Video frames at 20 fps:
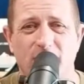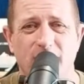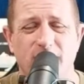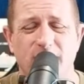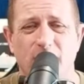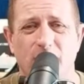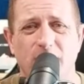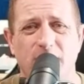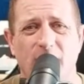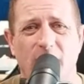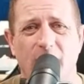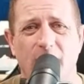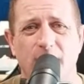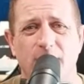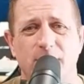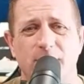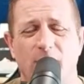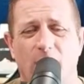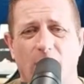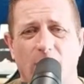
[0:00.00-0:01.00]

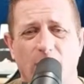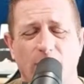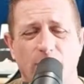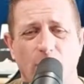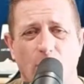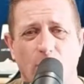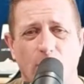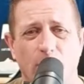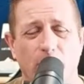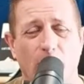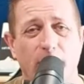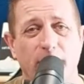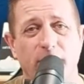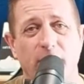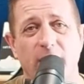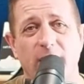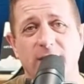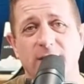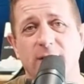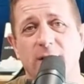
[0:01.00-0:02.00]
sometimes, yogurt
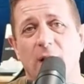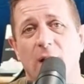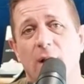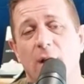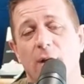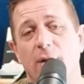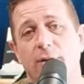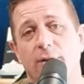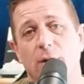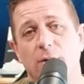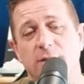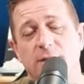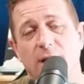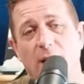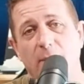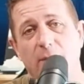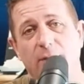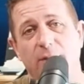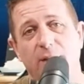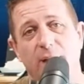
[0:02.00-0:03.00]
parfaits, those
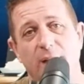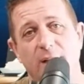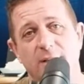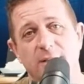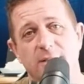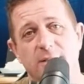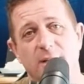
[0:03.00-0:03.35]
type of things.